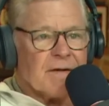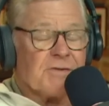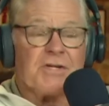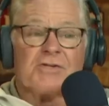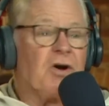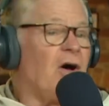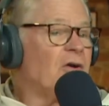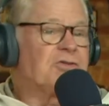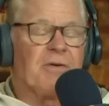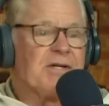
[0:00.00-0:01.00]
Because it's
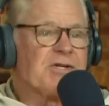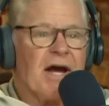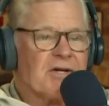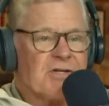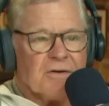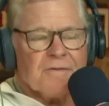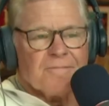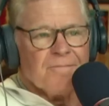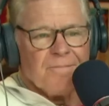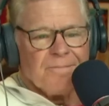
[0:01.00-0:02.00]
all transactional,
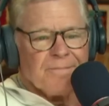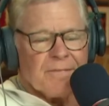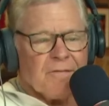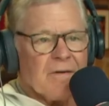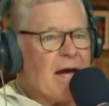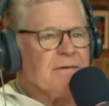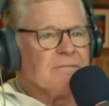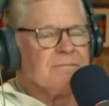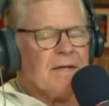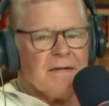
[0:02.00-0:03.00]
right?
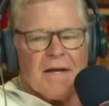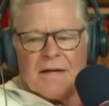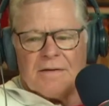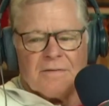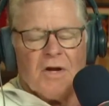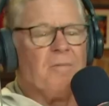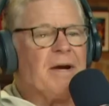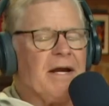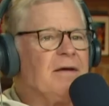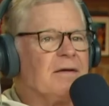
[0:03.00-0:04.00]

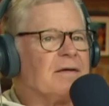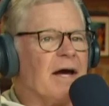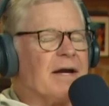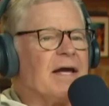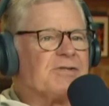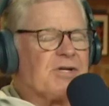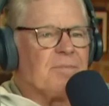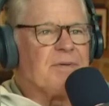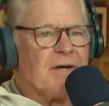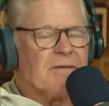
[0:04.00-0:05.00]
Nobody got a heads
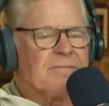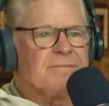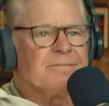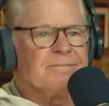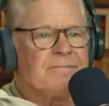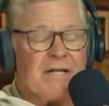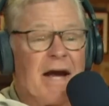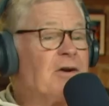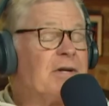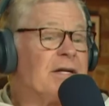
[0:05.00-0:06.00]
up here.
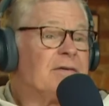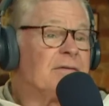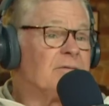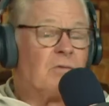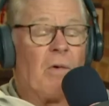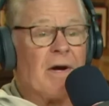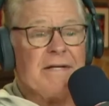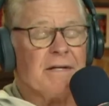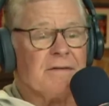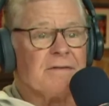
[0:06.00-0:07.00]
Tiger didn't. Rory
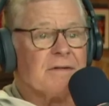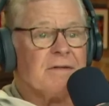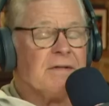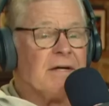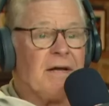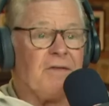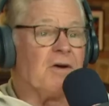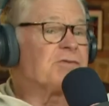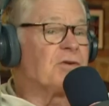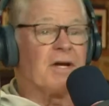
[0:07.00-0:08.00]
didn't. And
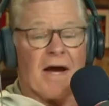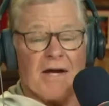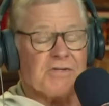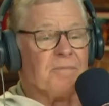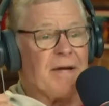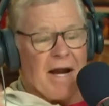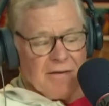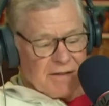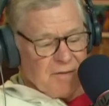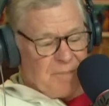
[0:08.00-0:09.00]
those are the guys who've been
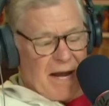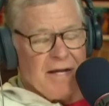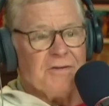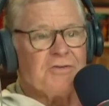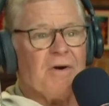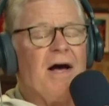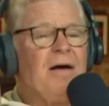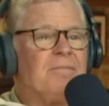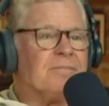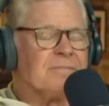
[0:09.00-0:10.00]
out there banging the
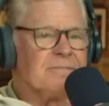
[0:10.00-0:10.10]
drum.